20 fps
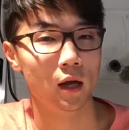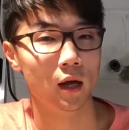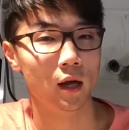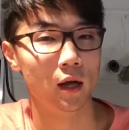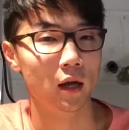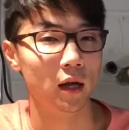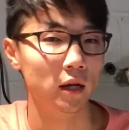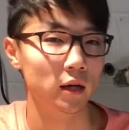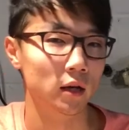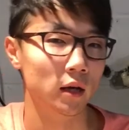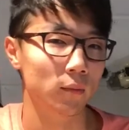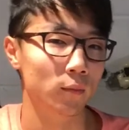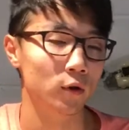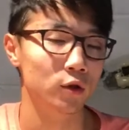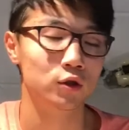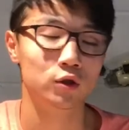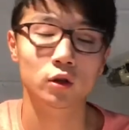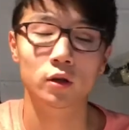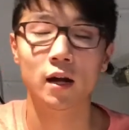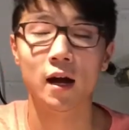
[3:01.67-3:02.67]
And what
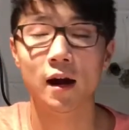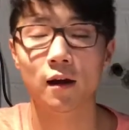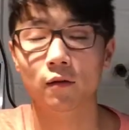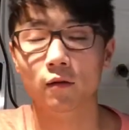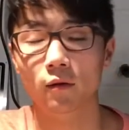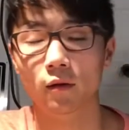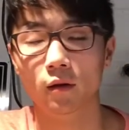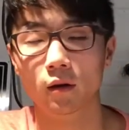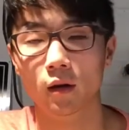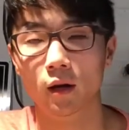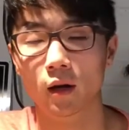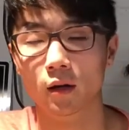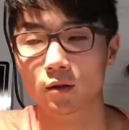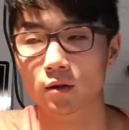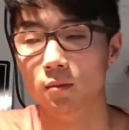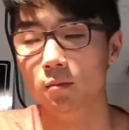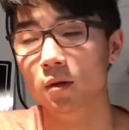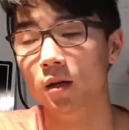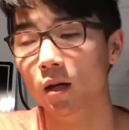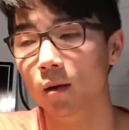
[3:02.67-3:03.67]
stood out
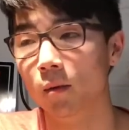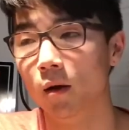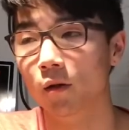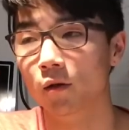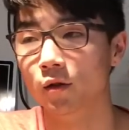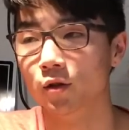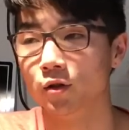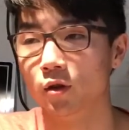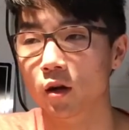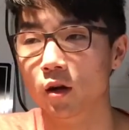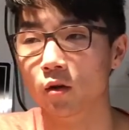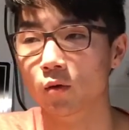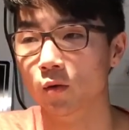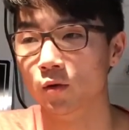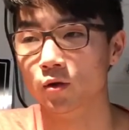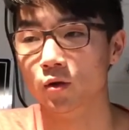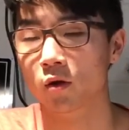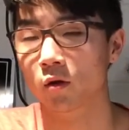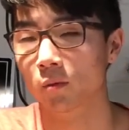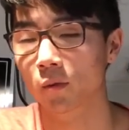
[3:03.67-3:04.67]
to me about this song
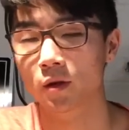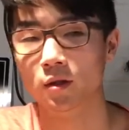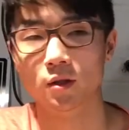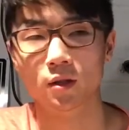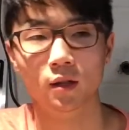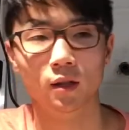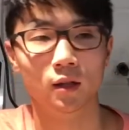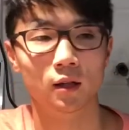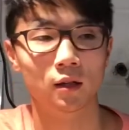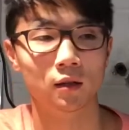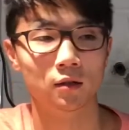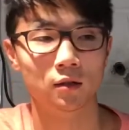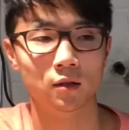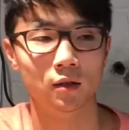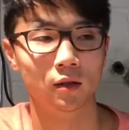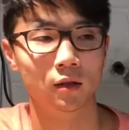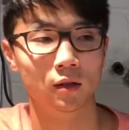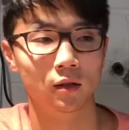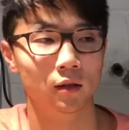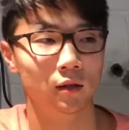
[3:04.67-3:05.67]
was, so I'm listening
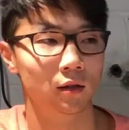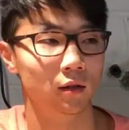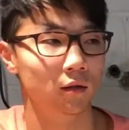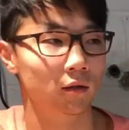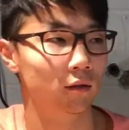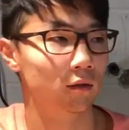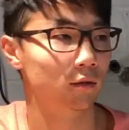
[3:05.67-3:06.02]
to